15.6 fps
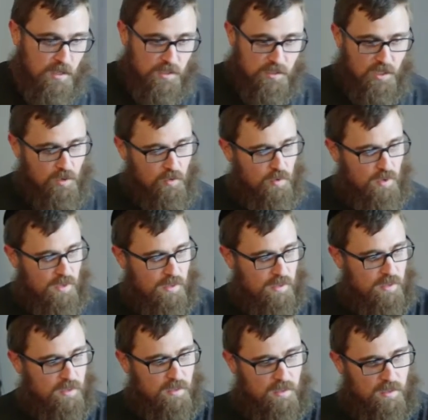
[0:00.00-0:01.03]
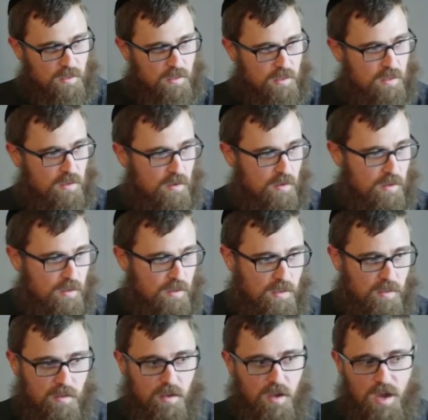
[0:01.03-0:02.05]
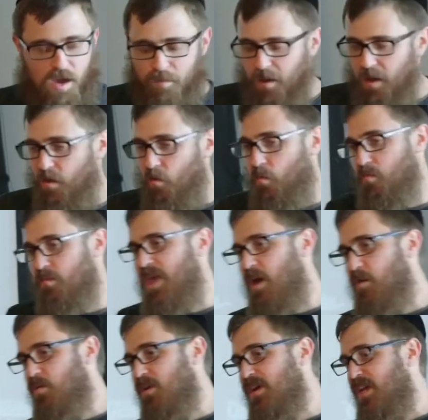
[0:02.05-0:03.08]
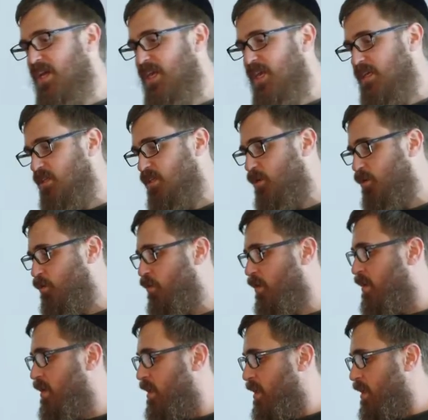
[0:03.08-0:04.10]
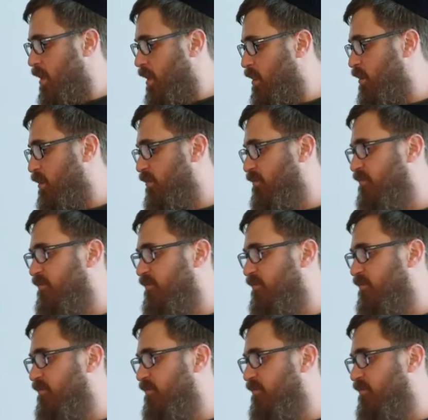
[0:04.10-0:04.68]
So now we're gonna get to the